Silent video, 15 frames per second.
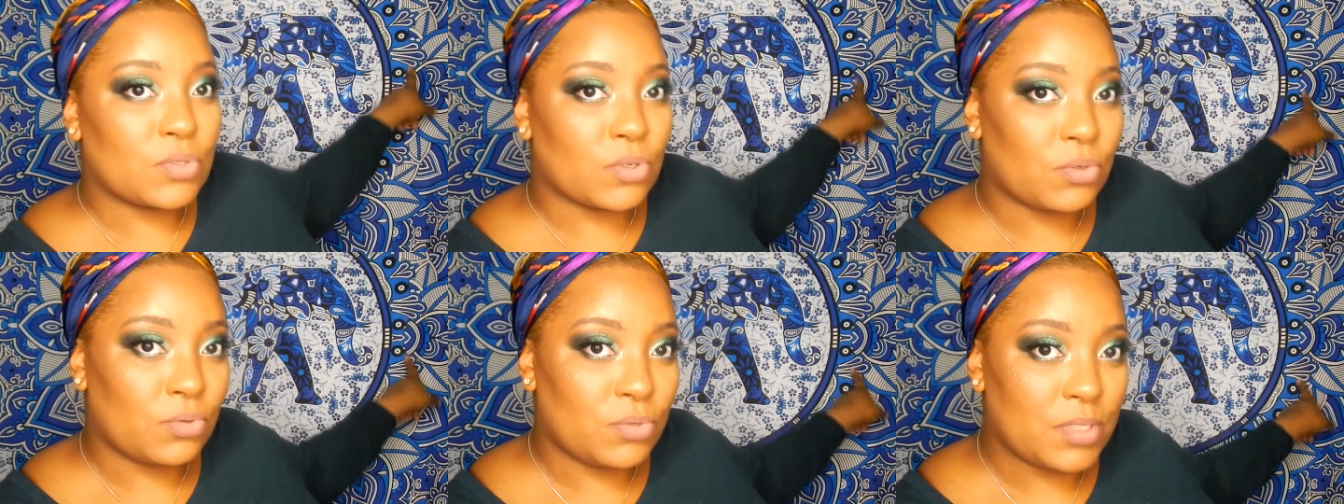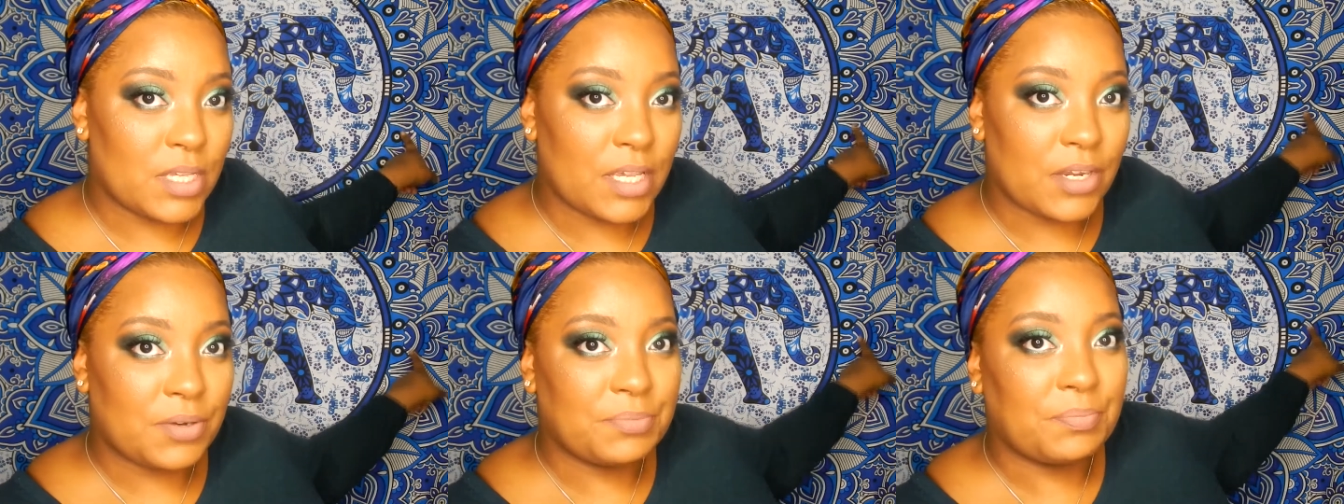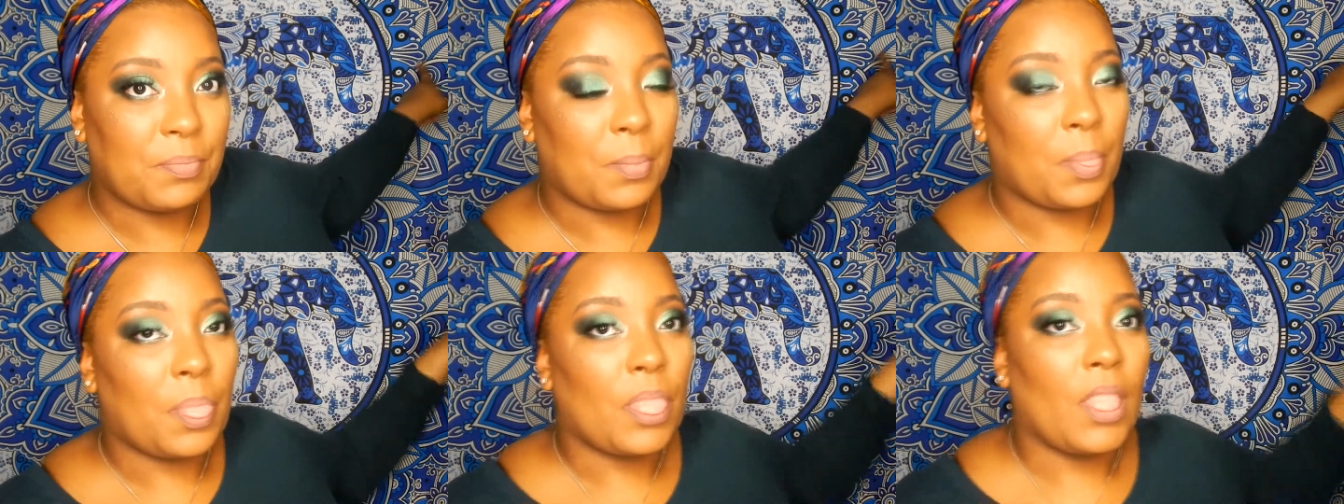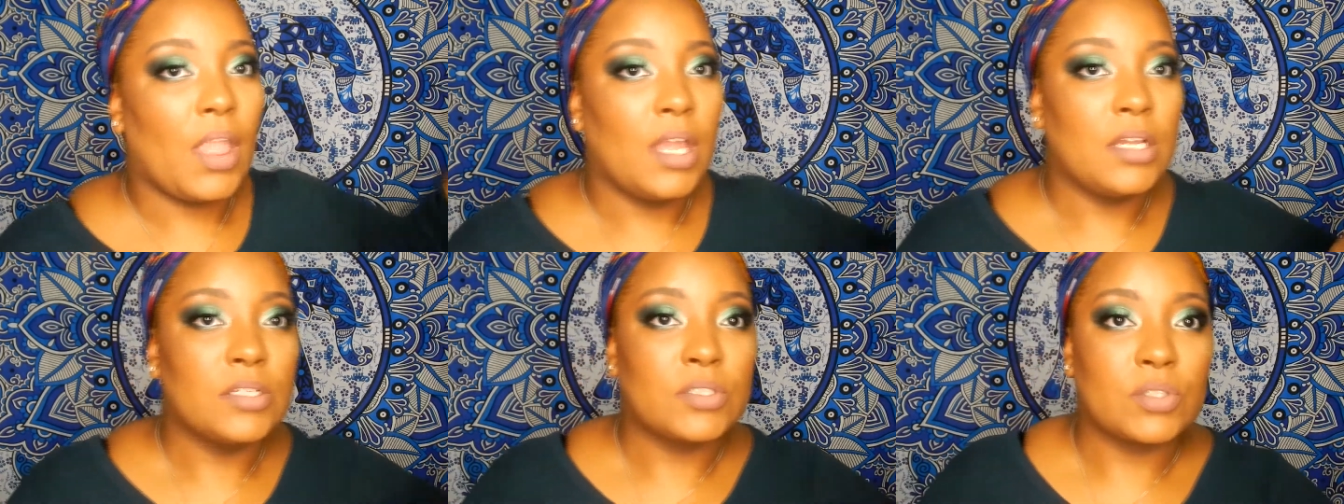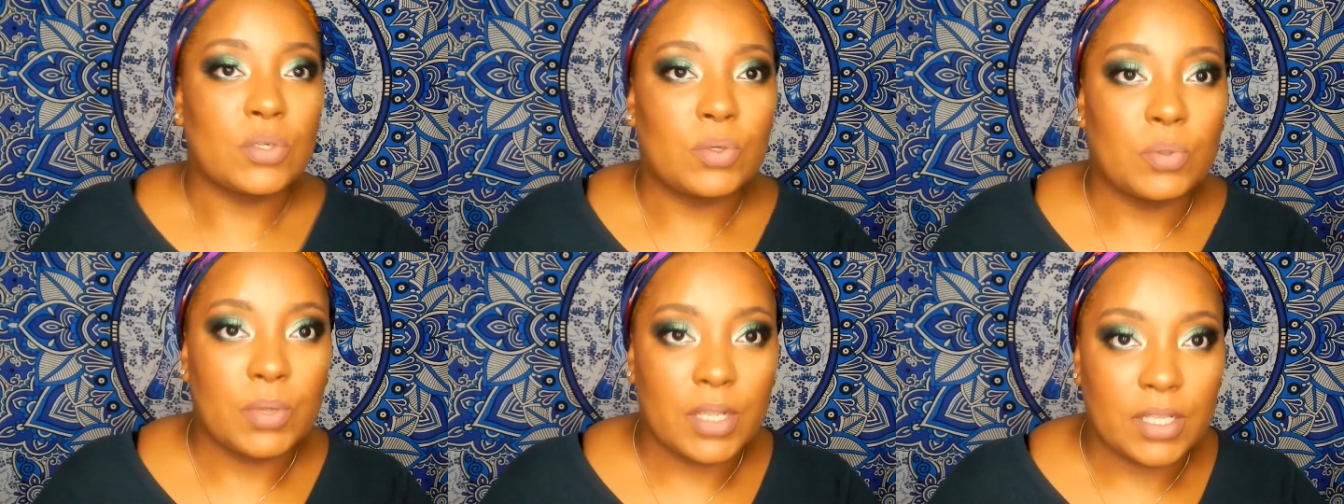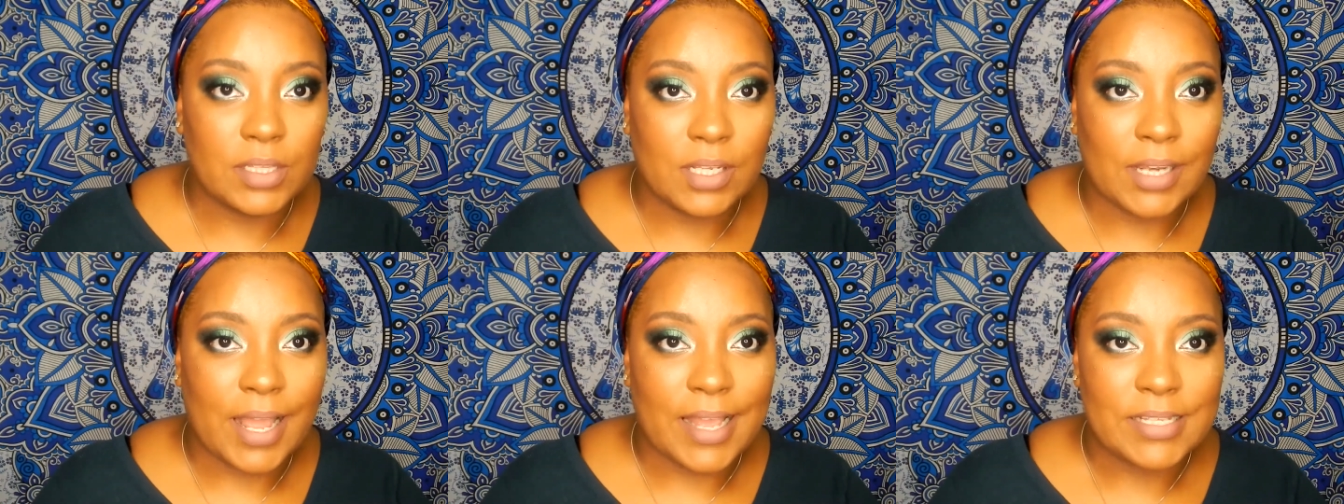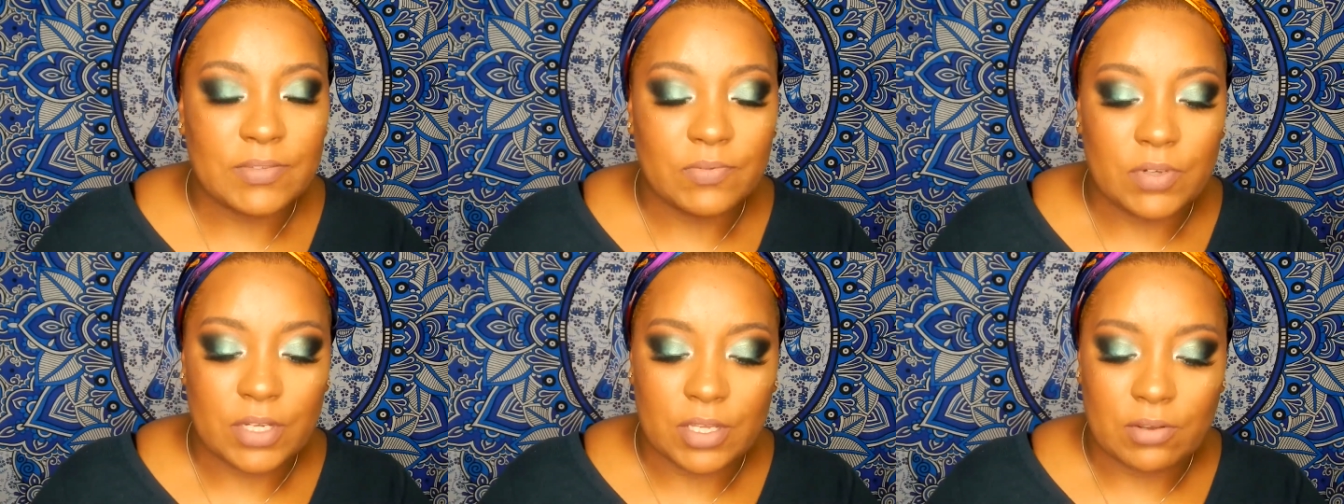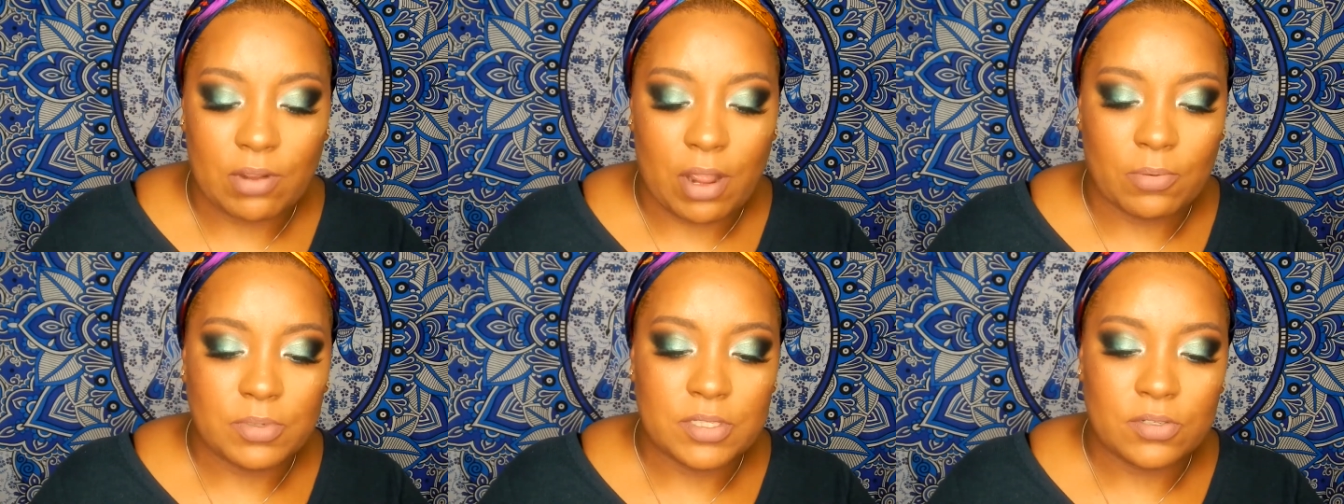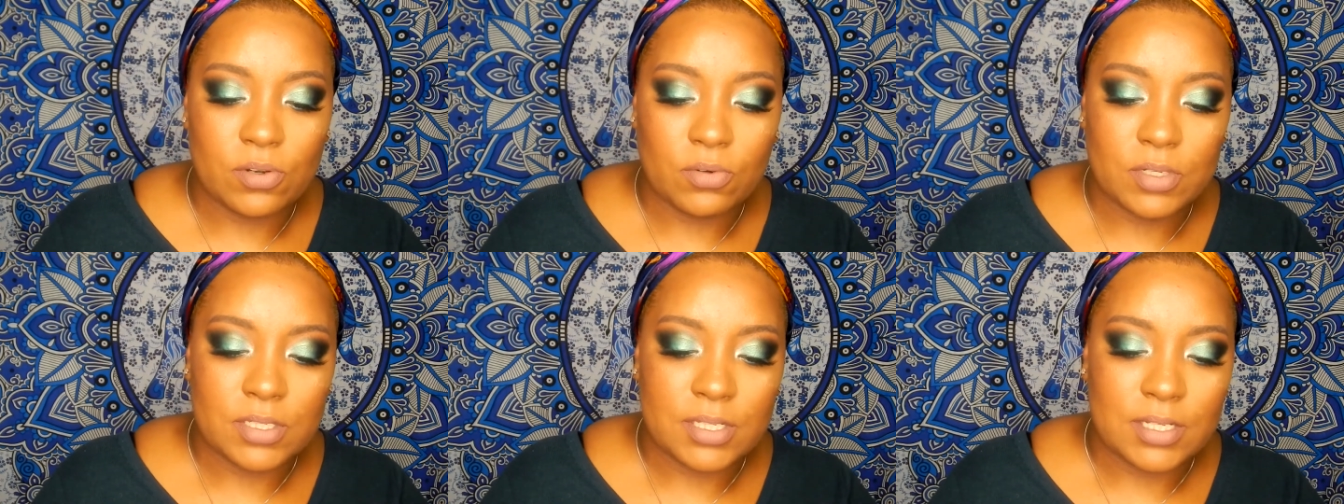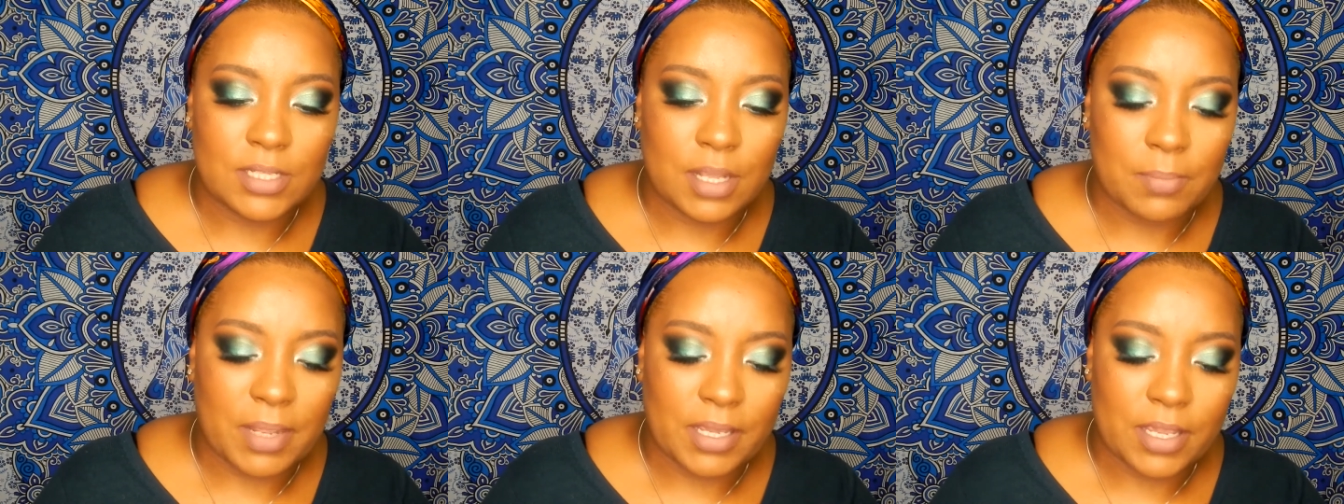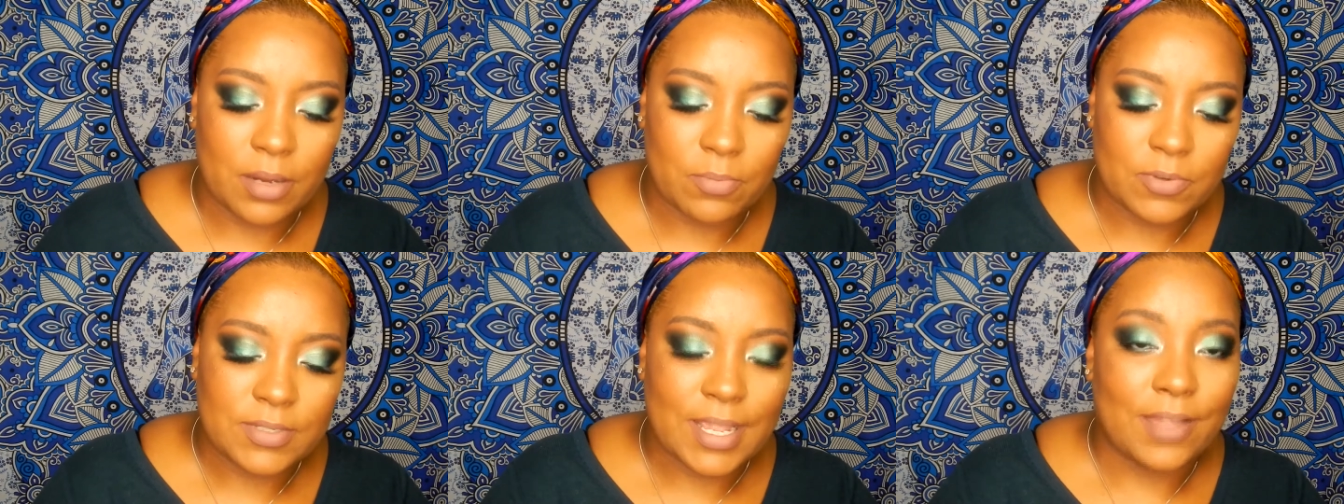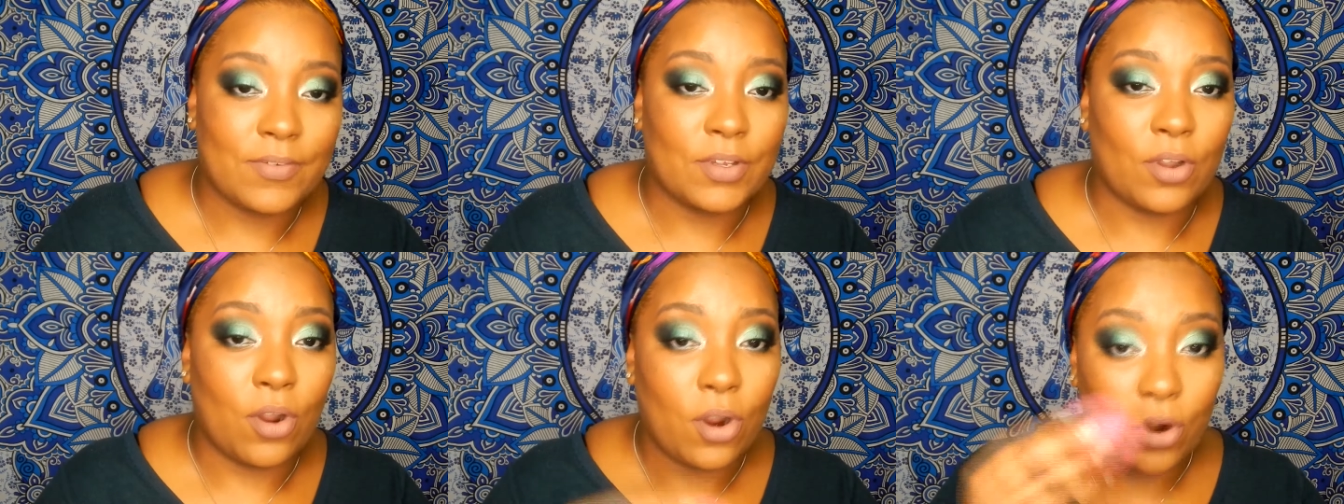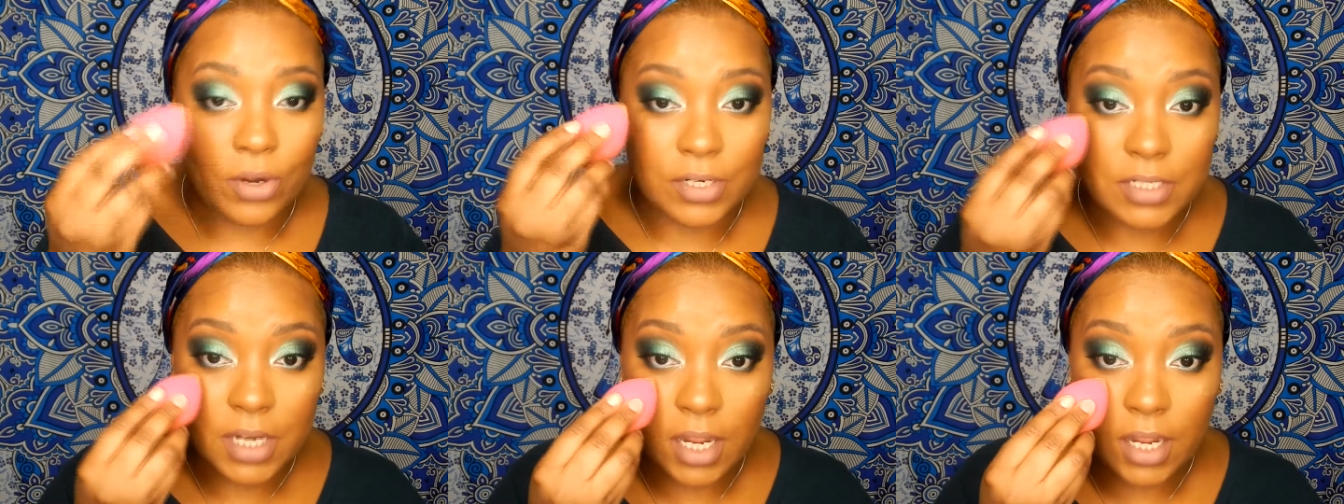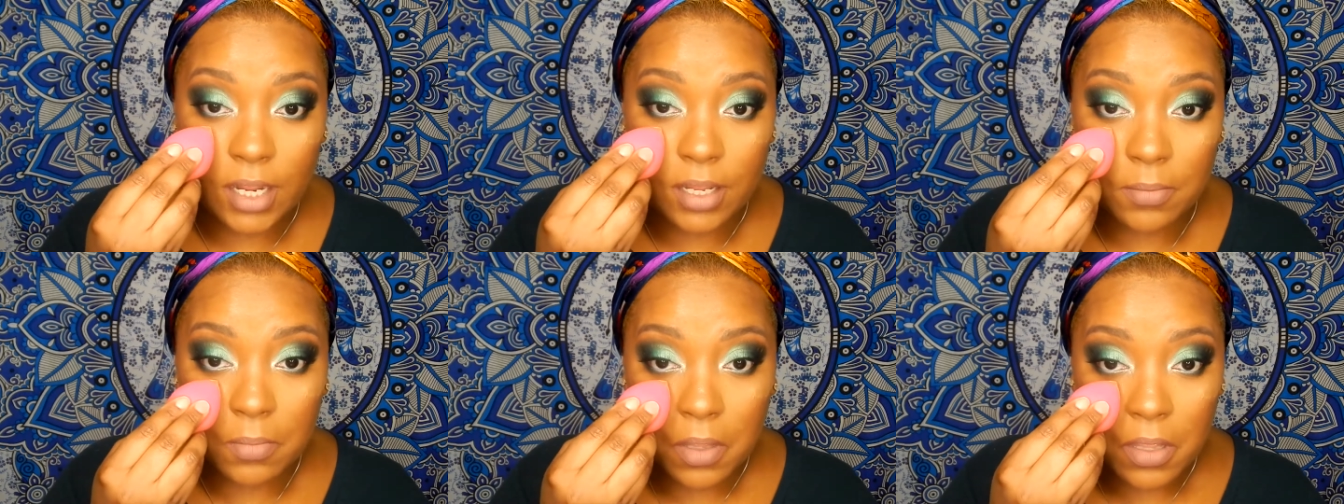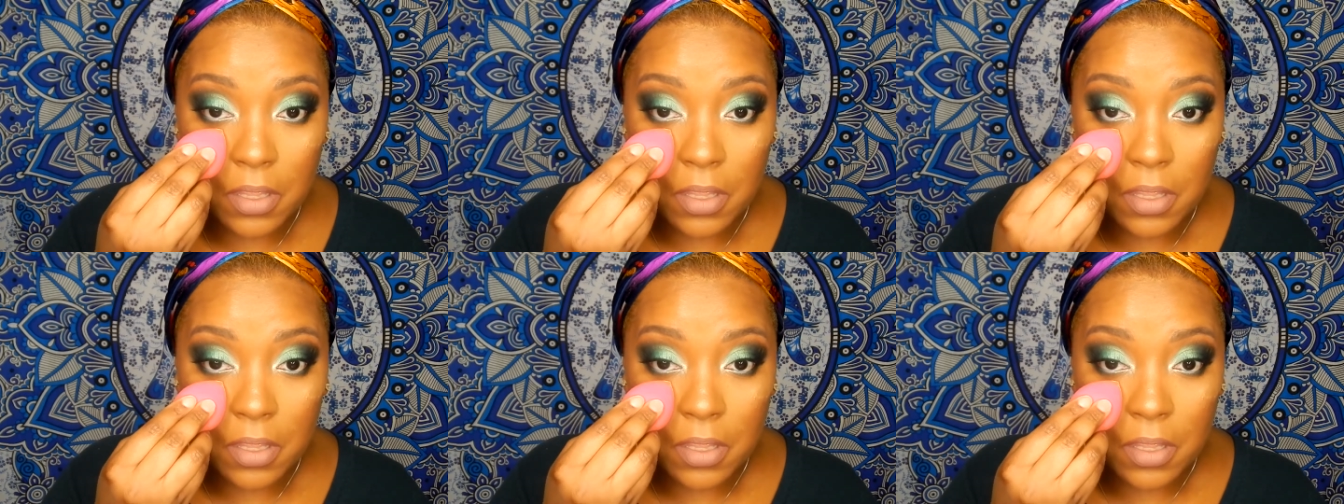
circles here. So in the last video, I was noticing that my camera was having a hard time